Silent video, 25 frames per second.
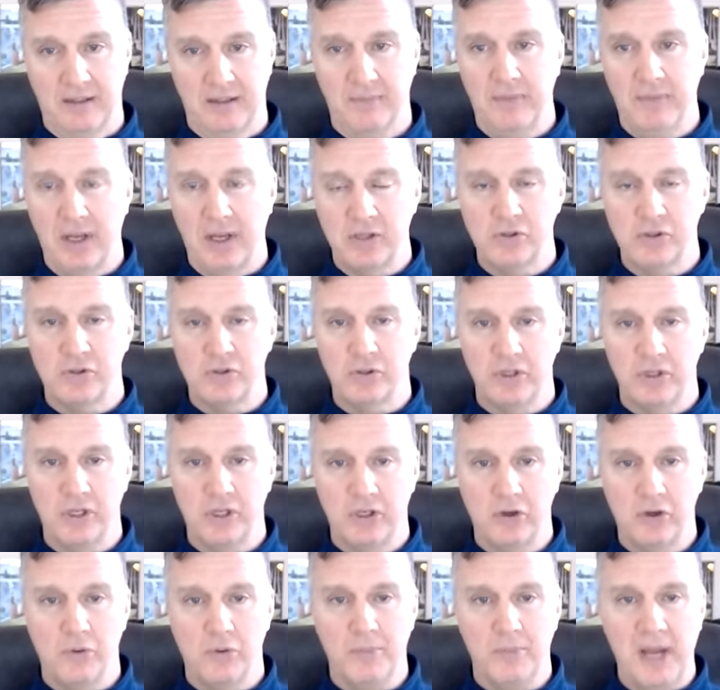make sure you
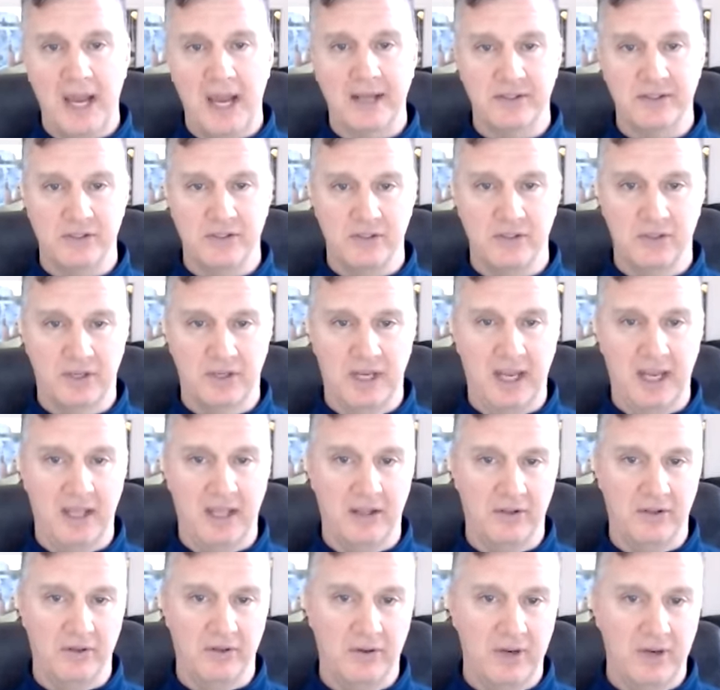go back to your
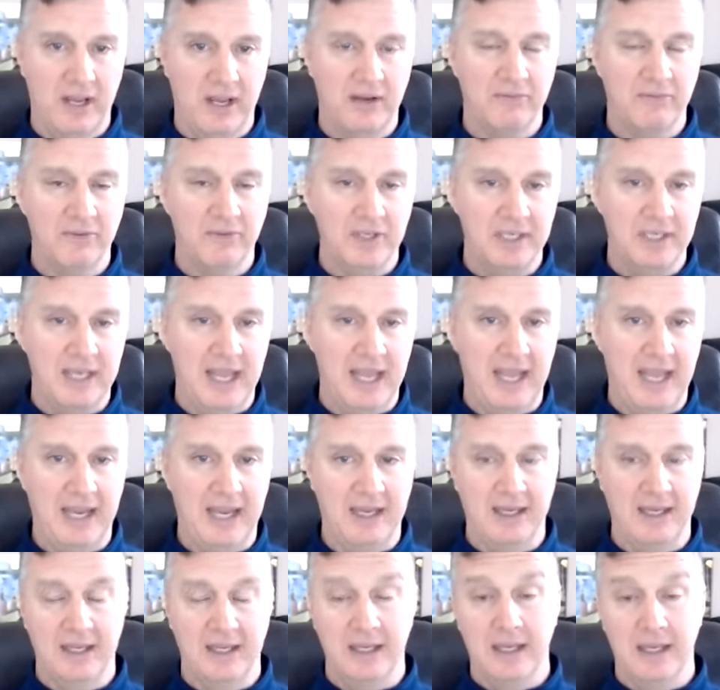calendar every
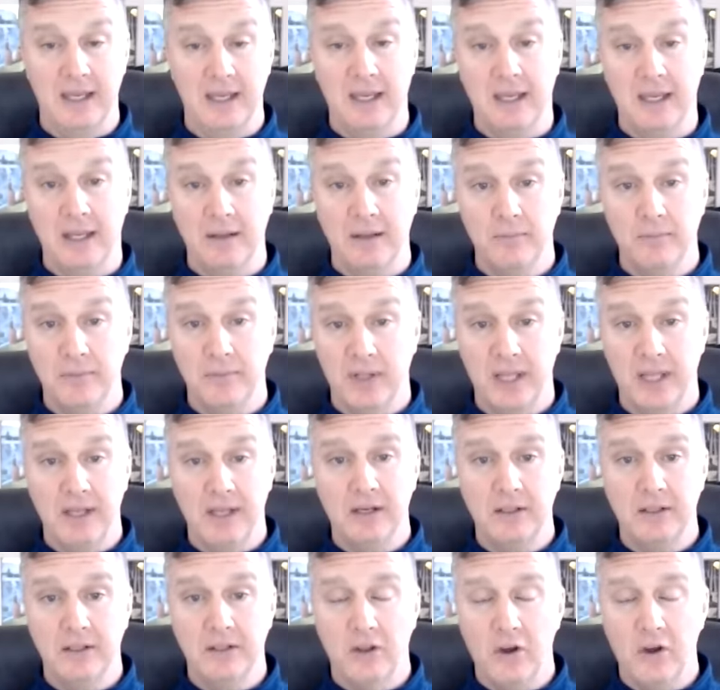day. Plan
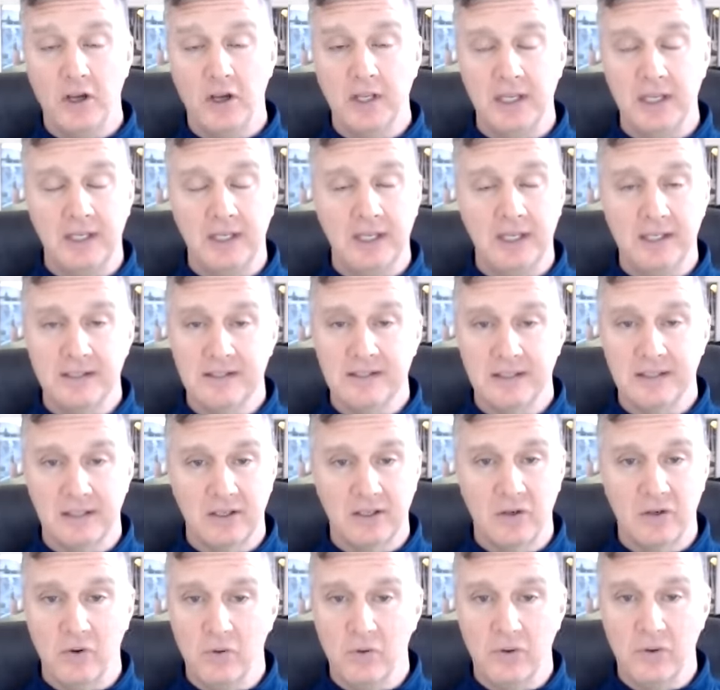on logging into the
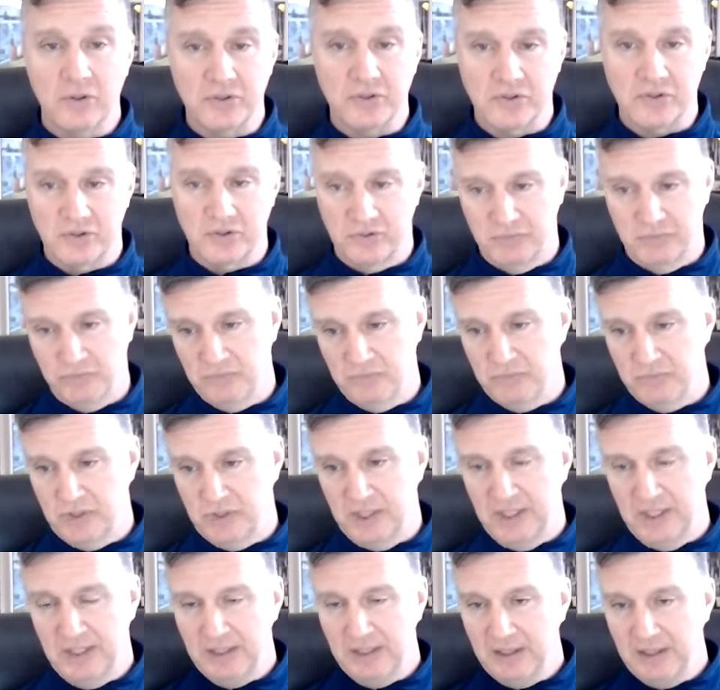course
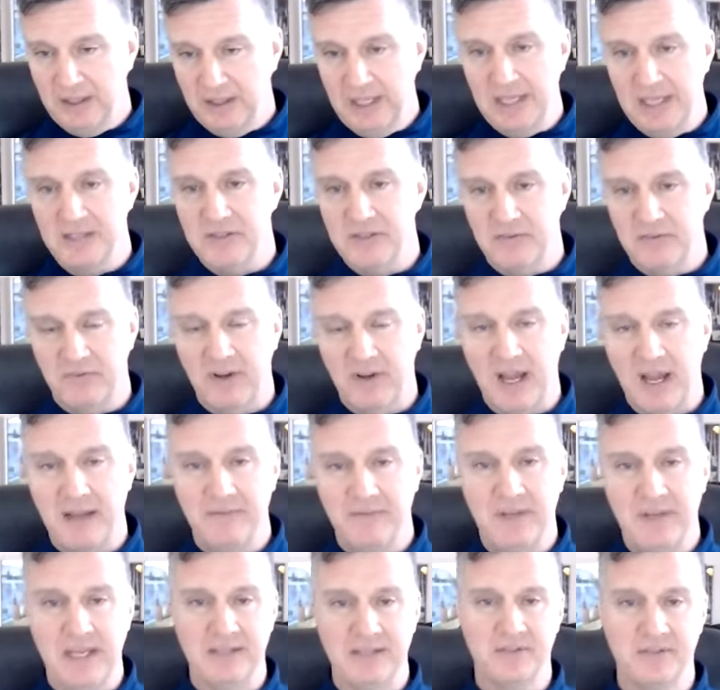at least
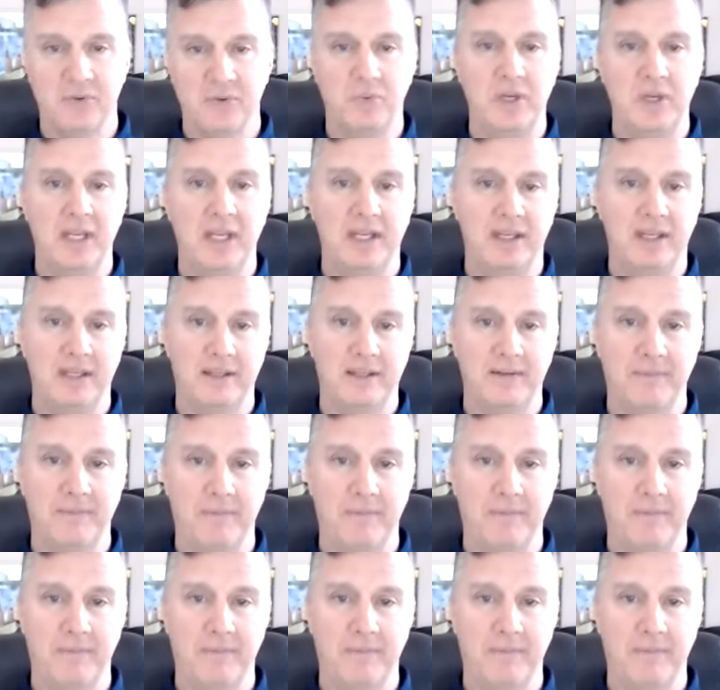5 days a week.